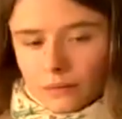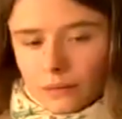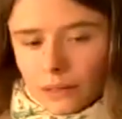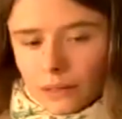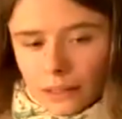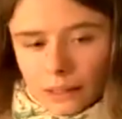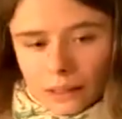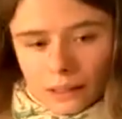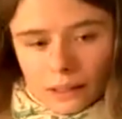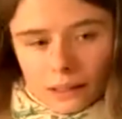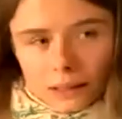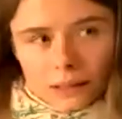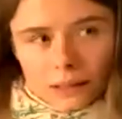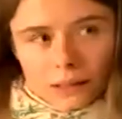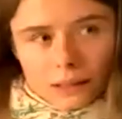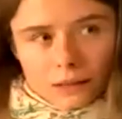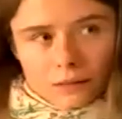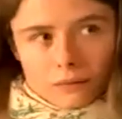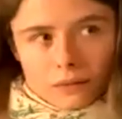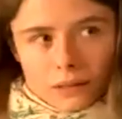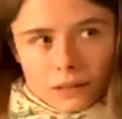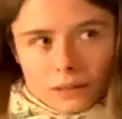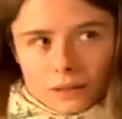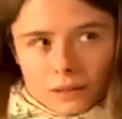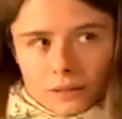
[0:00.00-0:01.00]
that we
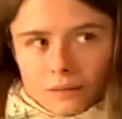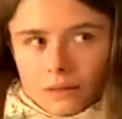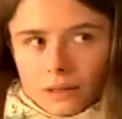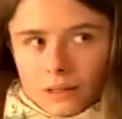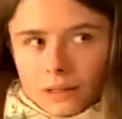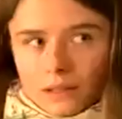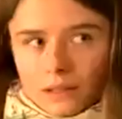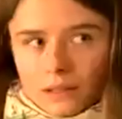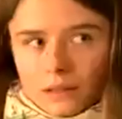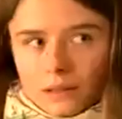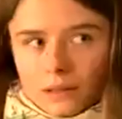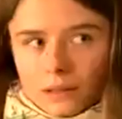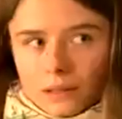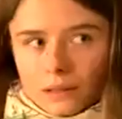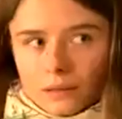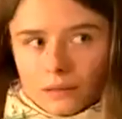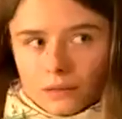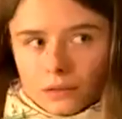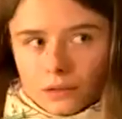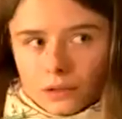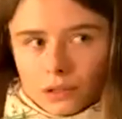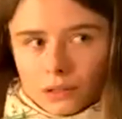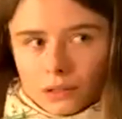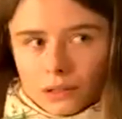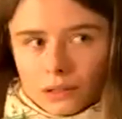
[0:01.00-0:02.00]
really don't know what's going
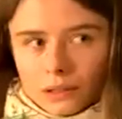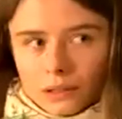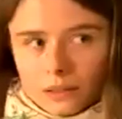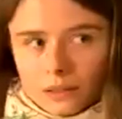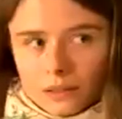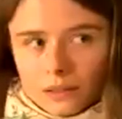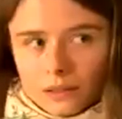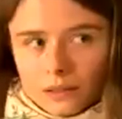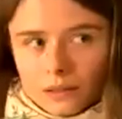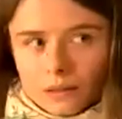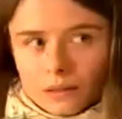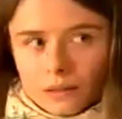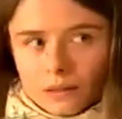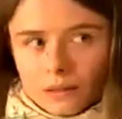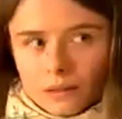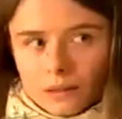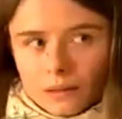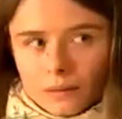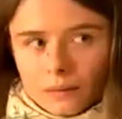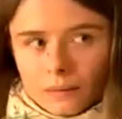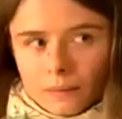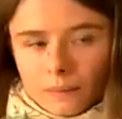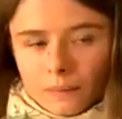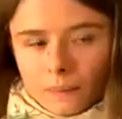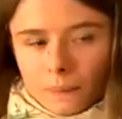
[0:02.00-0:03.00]
to happen in
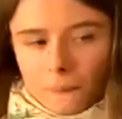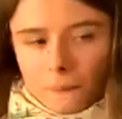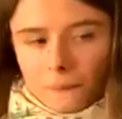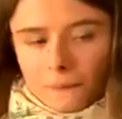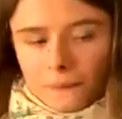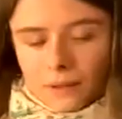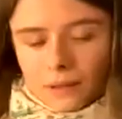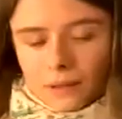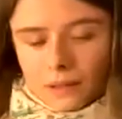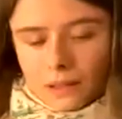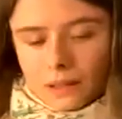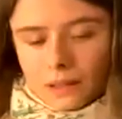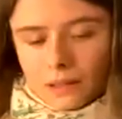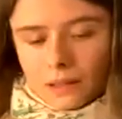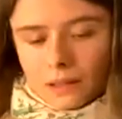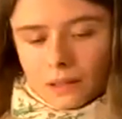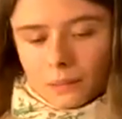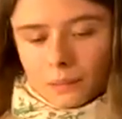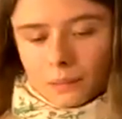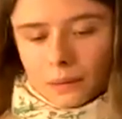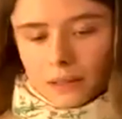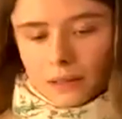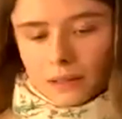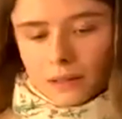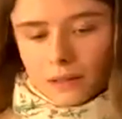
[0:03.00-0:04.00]
3 weeks.
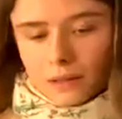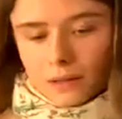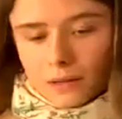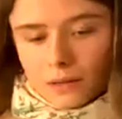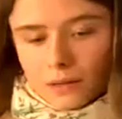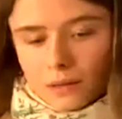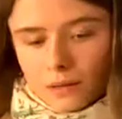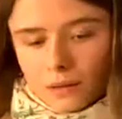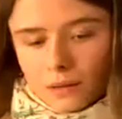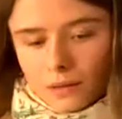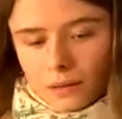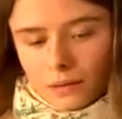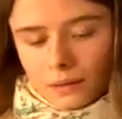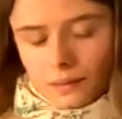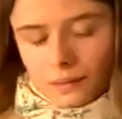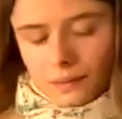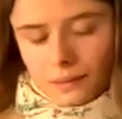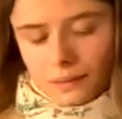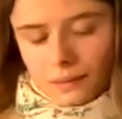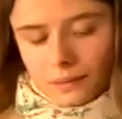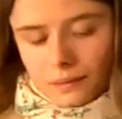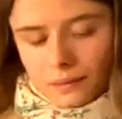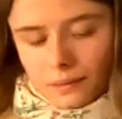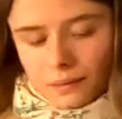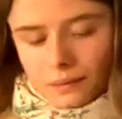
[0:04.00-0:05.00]

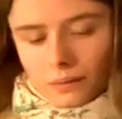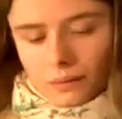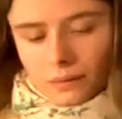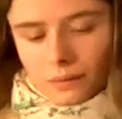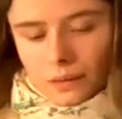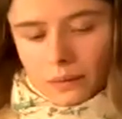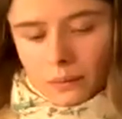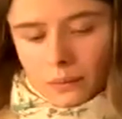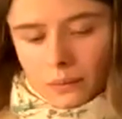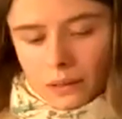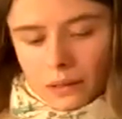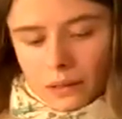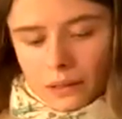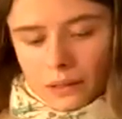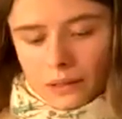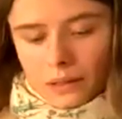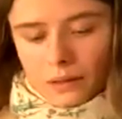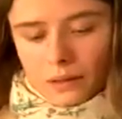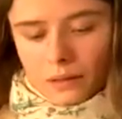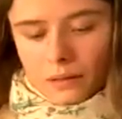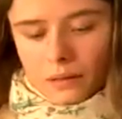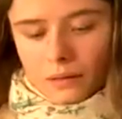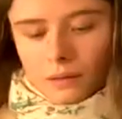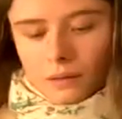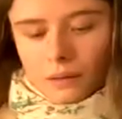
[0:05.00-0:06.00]
And then it's better
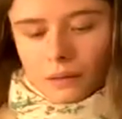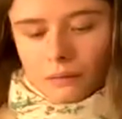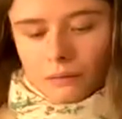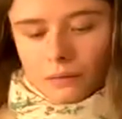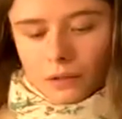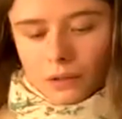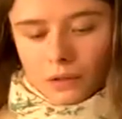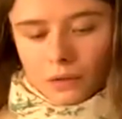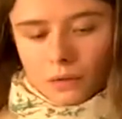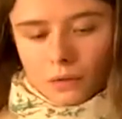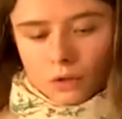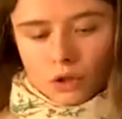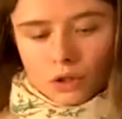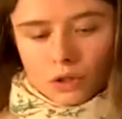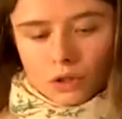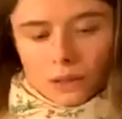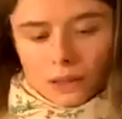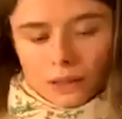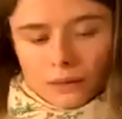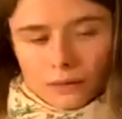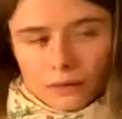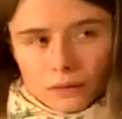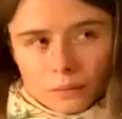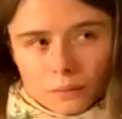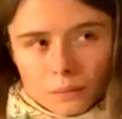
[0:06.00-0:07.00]
to just have it
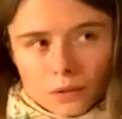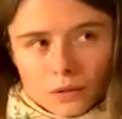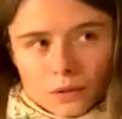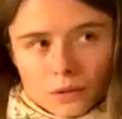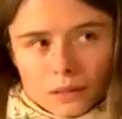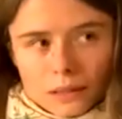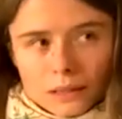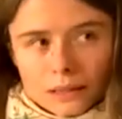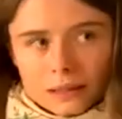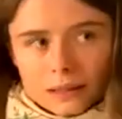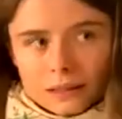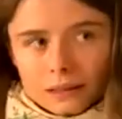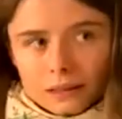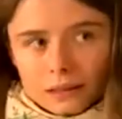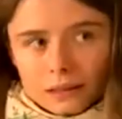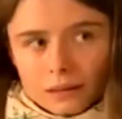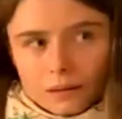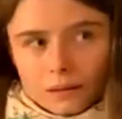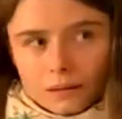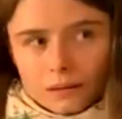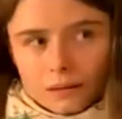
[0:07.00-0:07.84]
as soon as possible.